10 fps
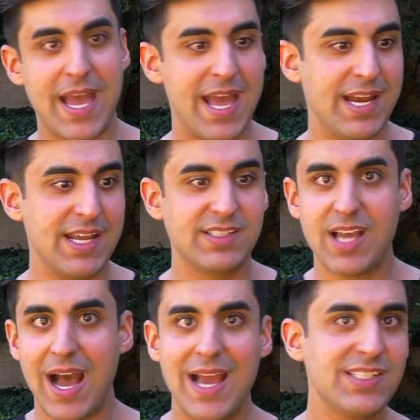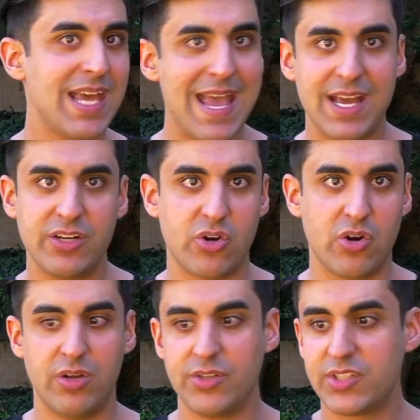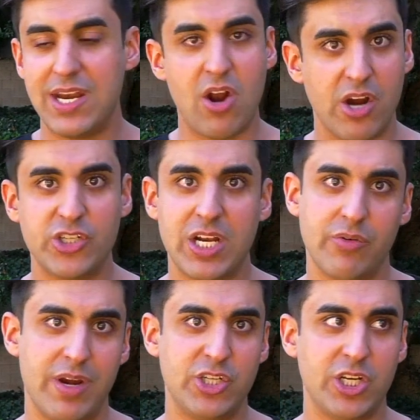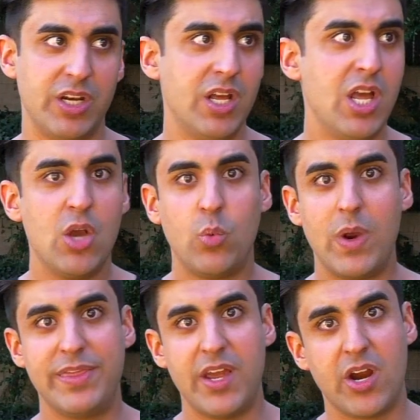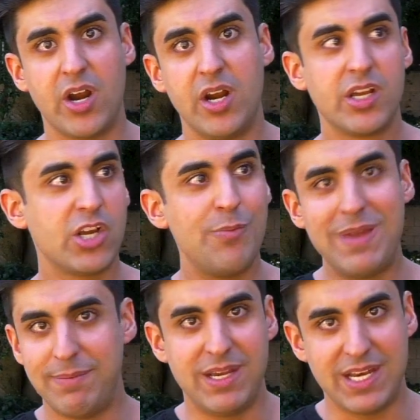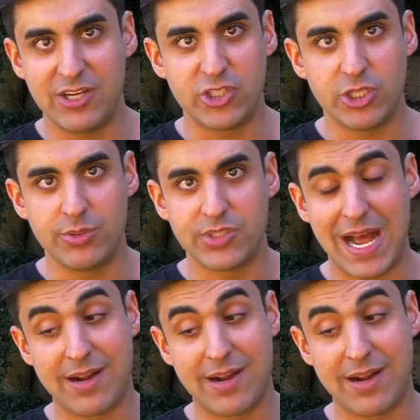and it's guys and girls in our generation with their commitment issues.